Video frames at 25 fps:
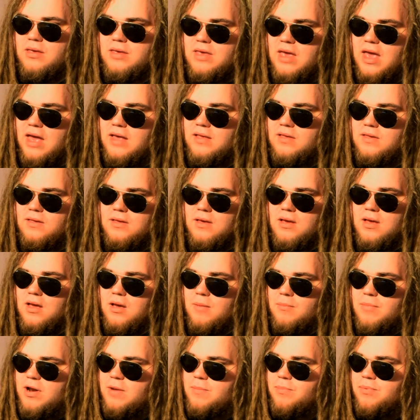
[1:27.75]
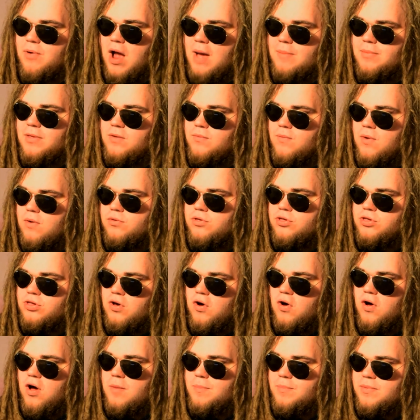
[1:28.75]
Yes, but it probably won't
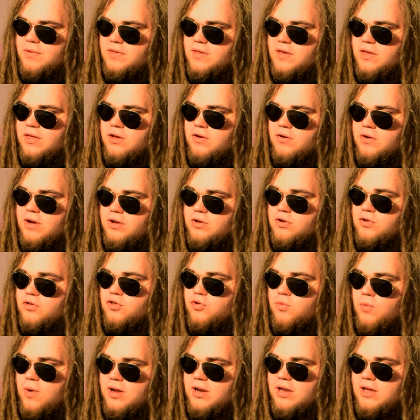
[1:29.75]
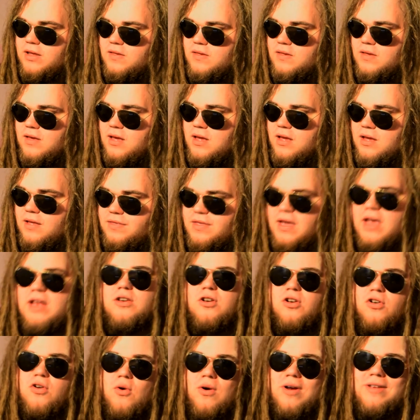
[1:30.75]
show up until you're in your 20s. Then
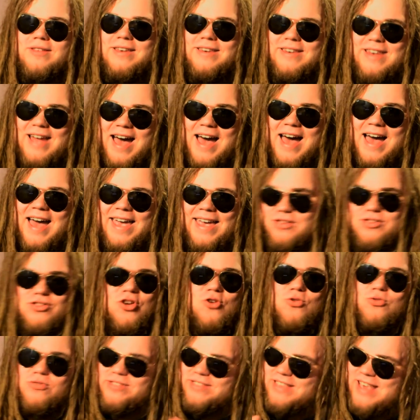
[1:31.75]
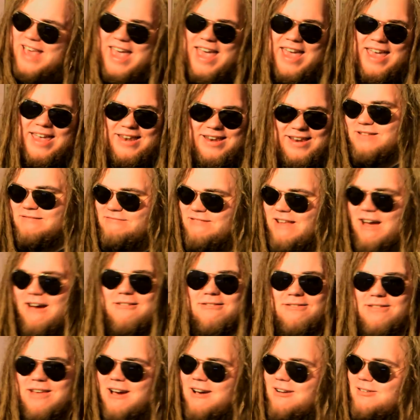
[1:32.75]
you're going to die. You did.
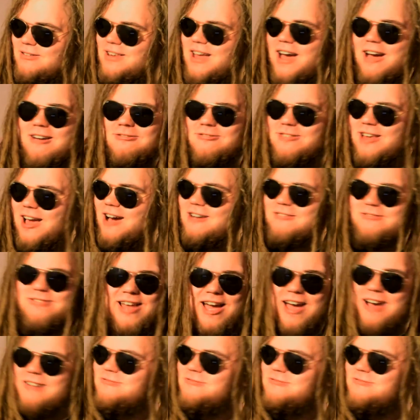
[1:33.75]
No, no, no, no, no,